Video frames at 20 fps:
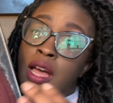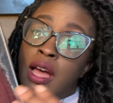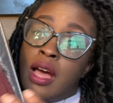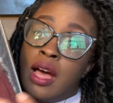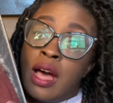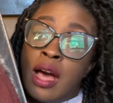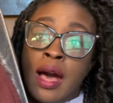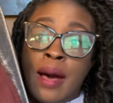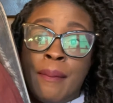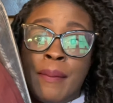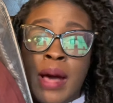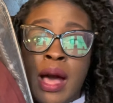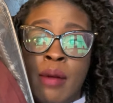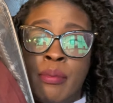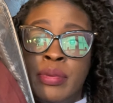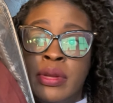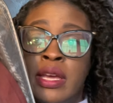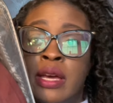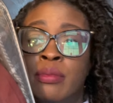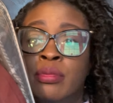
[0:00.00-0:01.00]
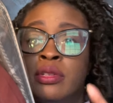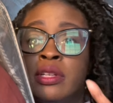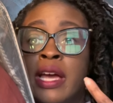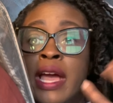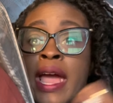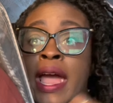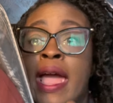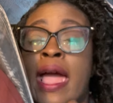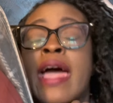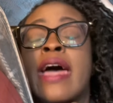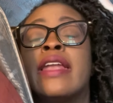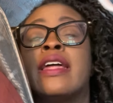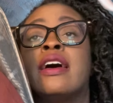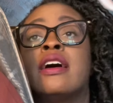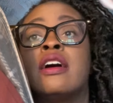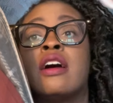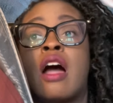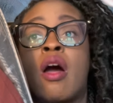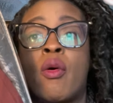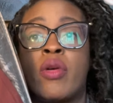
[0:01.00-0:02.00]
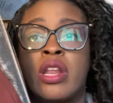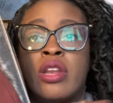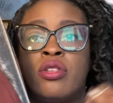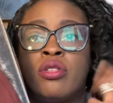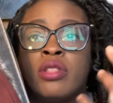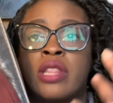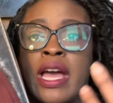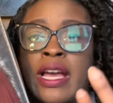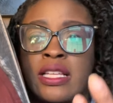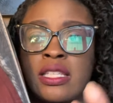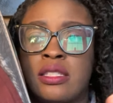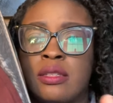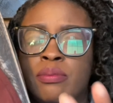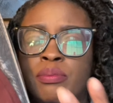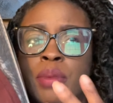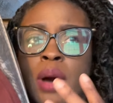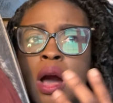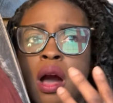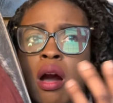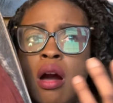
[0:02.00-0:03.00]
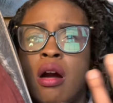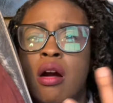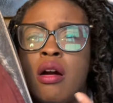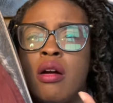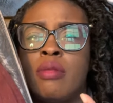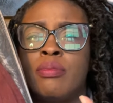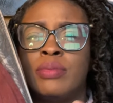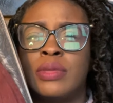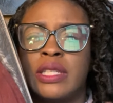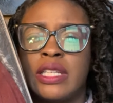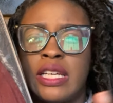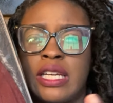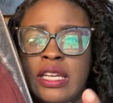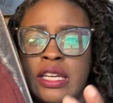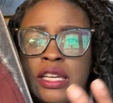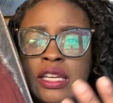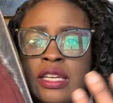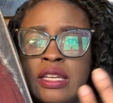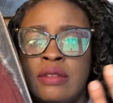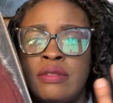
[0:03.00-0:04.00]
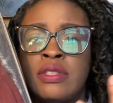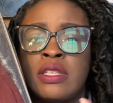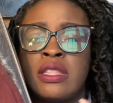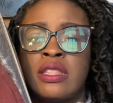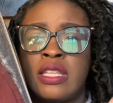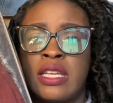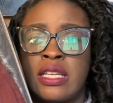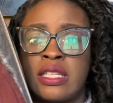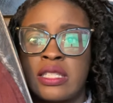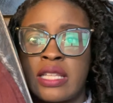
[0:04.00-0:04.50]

Um, I'll be able to add, I want to do like some palm leaves and things